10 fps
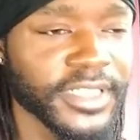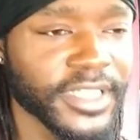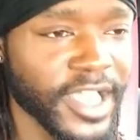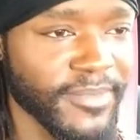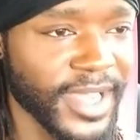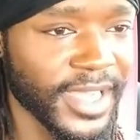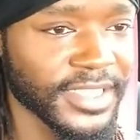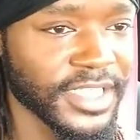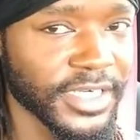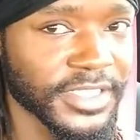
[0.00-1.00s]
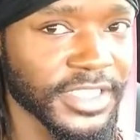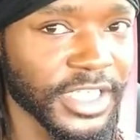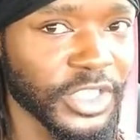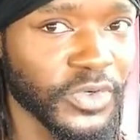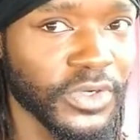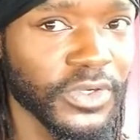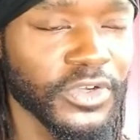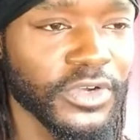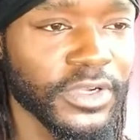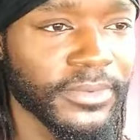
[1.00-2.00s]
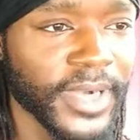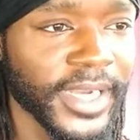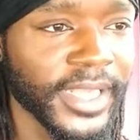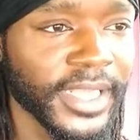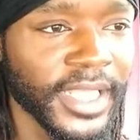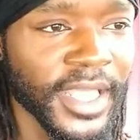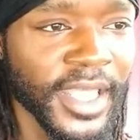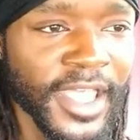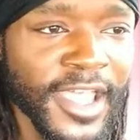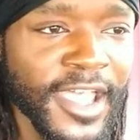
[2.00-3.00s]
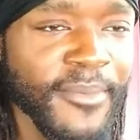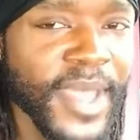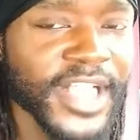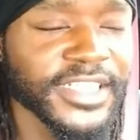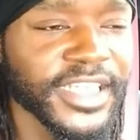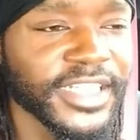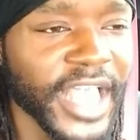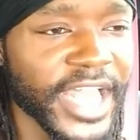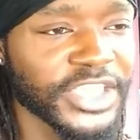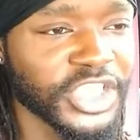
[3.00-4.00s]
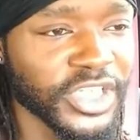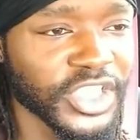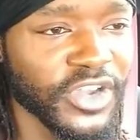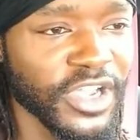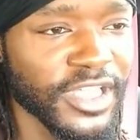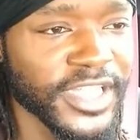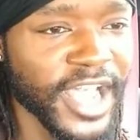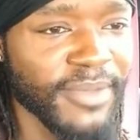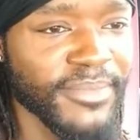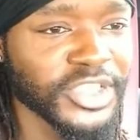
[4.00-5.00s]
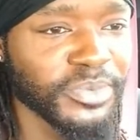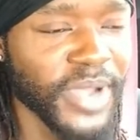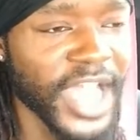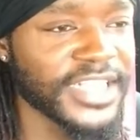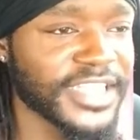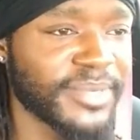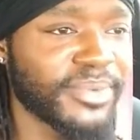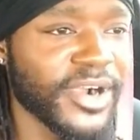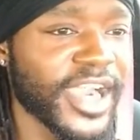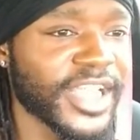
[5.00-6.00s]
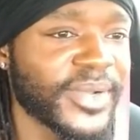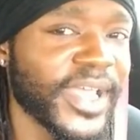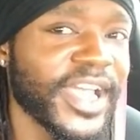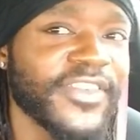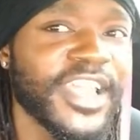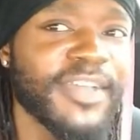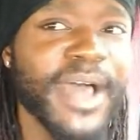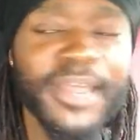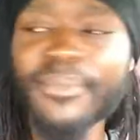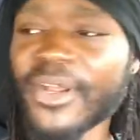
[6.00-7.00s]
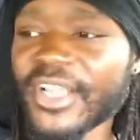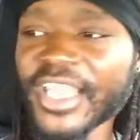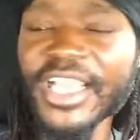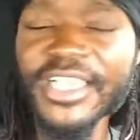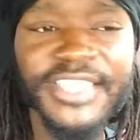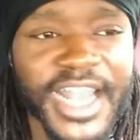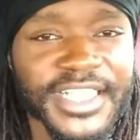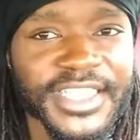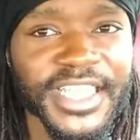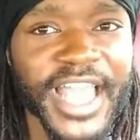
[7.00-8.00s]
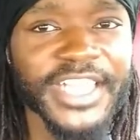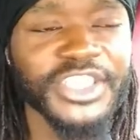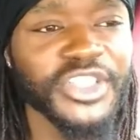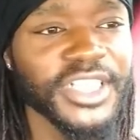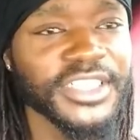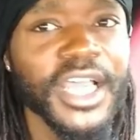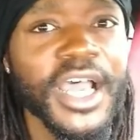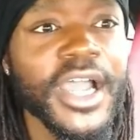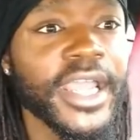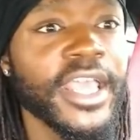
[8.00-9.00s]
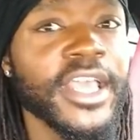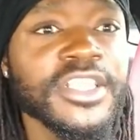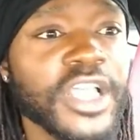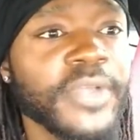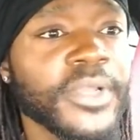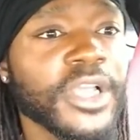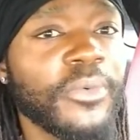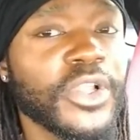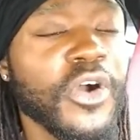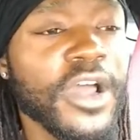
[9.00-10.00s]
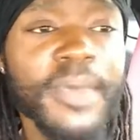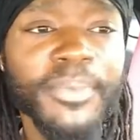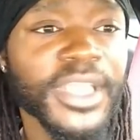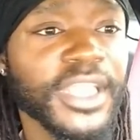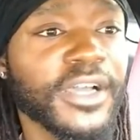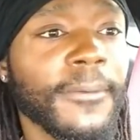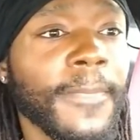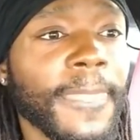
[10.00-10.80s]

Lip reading: Got my turning signal going right. I'm actually in Atlanta, Georgia, going down Metropolitan Parkway over here by the Burger King. Shout out to Atlanta, Georgia. All right, so here we go. We're going up a hill.